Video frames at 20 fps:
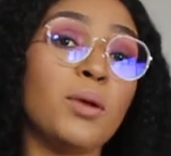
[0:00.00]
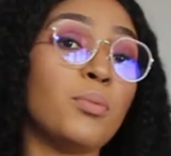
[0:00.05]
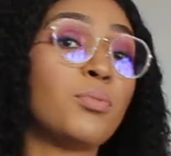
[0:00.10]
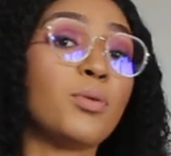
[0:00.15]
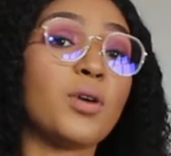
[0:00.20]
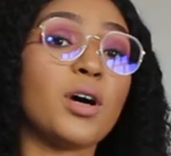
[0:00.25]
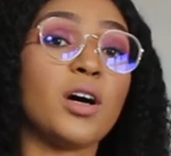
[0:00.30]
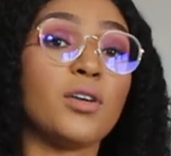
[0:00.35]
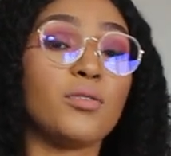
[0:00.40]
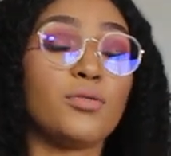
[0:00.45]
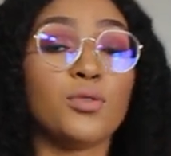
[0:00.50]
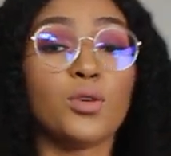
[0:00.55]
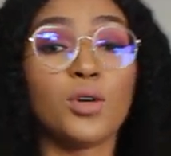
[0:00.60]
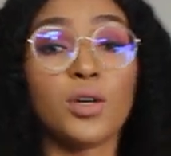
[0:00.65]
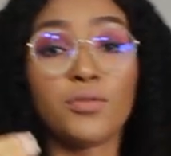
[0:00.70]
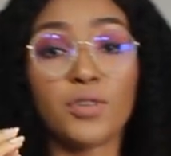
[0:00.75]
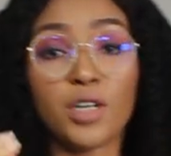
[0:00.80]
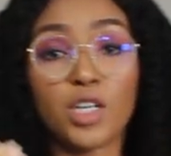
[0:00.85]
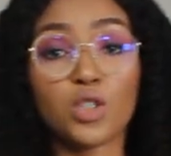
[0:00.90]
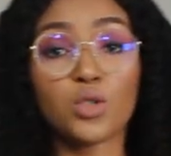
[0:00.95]
a bra for
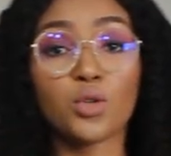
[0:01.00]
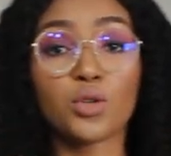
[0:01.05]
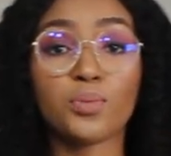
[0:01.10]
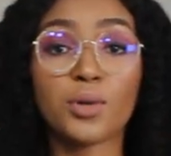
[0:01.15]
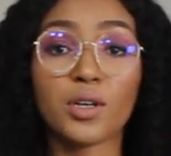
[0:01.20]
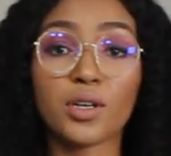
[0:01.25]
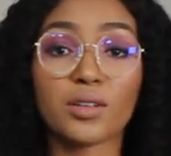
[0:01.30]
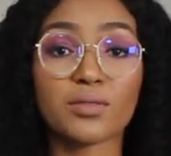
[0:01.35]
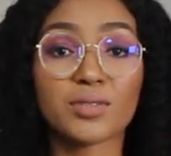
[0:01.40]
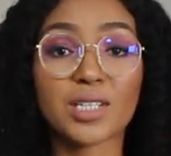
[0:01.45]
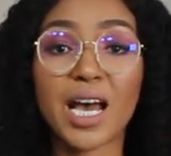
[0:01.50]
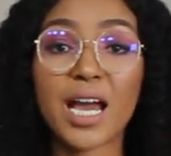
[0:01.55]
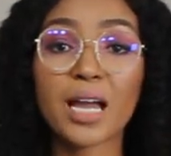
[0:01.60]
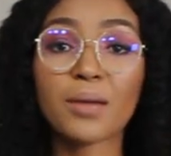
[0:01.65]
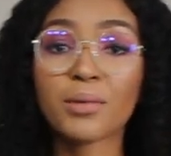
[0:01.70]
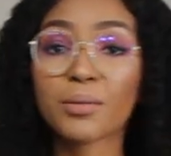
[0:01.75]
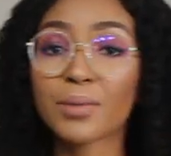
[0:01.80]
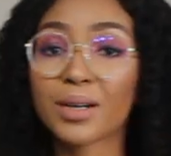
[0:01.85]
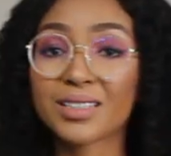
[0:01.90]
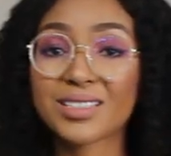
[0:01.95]
a very short period of
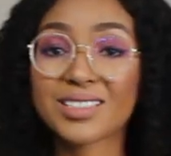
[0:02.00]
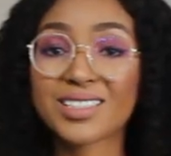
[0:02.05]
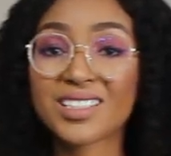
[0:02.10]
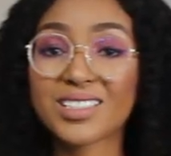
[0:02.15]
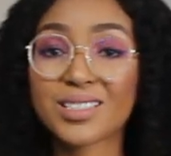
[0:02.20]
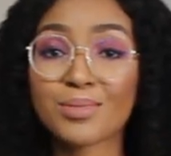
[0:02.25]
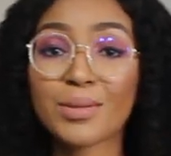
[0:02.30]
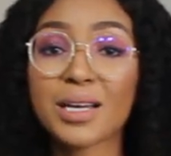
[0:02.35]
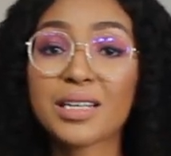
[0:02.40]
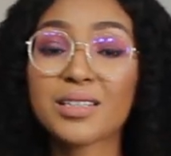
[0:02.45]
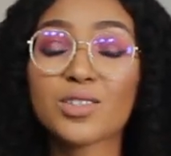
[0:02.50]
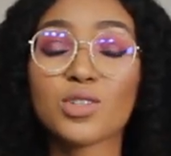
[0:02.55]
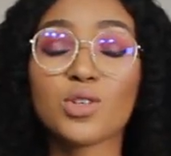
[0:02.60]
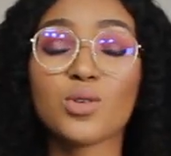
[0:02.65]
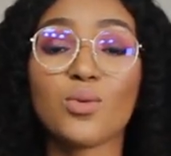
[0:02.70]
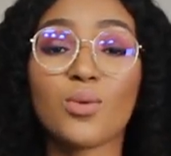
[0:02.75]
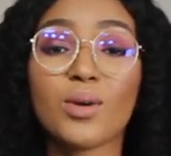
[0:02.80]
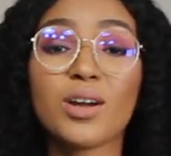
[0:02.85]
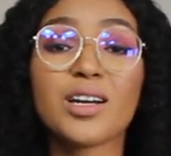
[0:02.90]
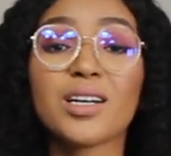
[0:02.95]
time, about 6 months,
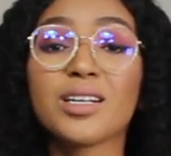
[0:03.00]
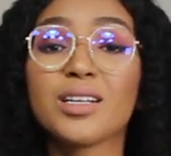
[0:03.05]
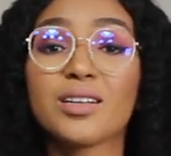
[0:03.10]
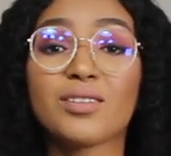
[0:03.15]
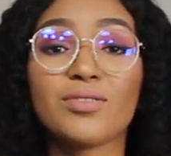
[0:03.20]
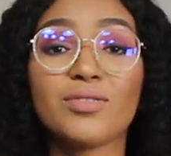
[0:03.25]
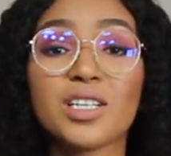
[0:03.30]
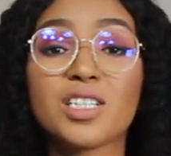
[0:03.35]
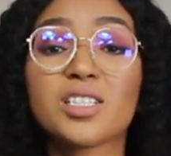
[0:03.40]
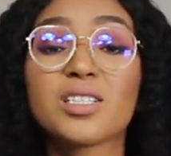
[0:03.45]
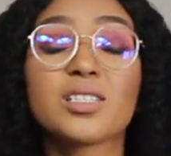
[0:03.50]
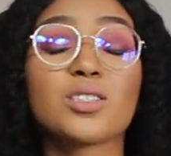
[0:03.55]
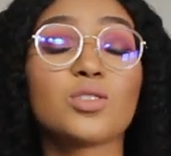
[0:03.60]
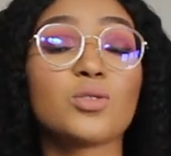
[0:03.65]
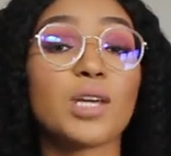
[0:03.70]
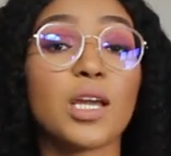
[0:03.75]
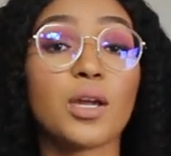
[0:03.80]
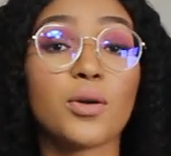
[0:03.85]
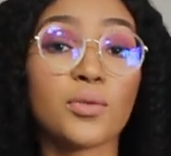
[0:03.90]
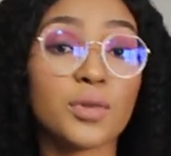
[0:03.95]
you wear it, it finishes,
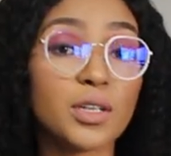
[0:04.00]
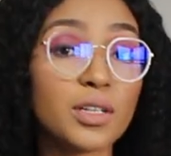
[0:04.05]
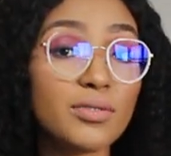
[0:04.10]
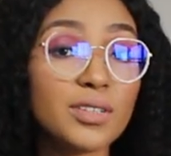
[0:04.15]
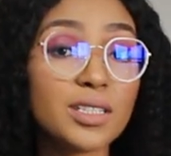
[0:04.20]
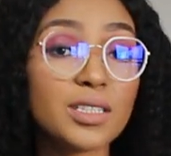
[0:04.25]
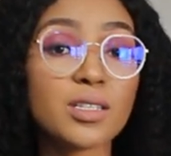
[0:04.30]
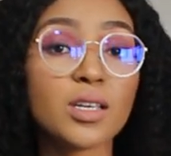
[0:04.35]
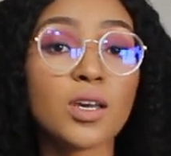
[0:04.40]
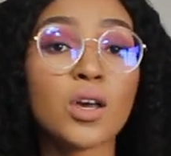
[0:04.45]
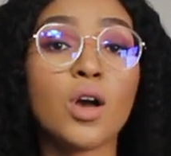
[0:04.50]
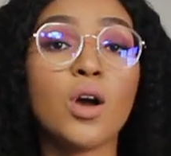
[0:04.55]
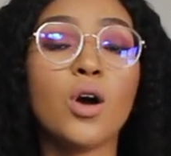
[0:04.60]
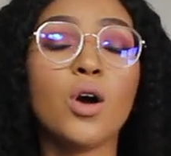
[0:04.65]
you get rid of it?